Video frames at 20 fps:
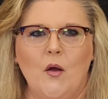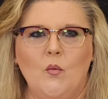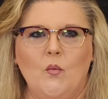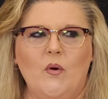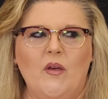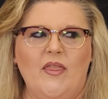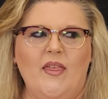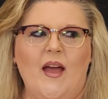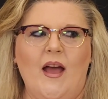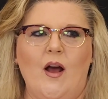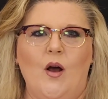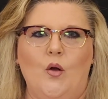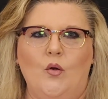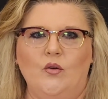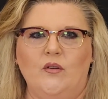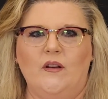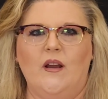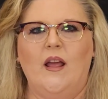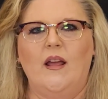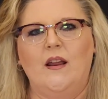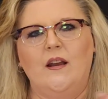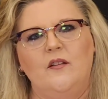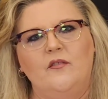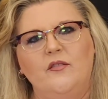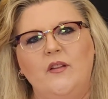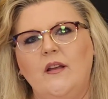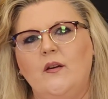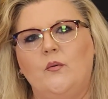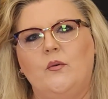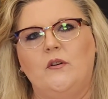without negative
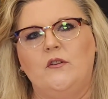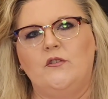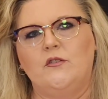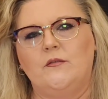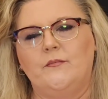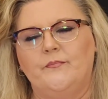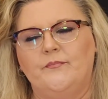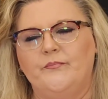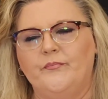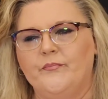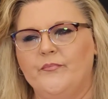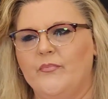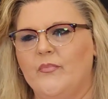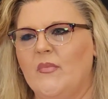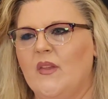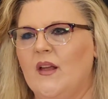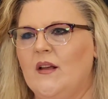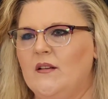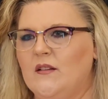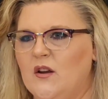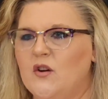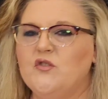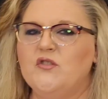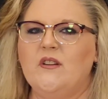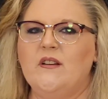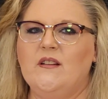language. Here's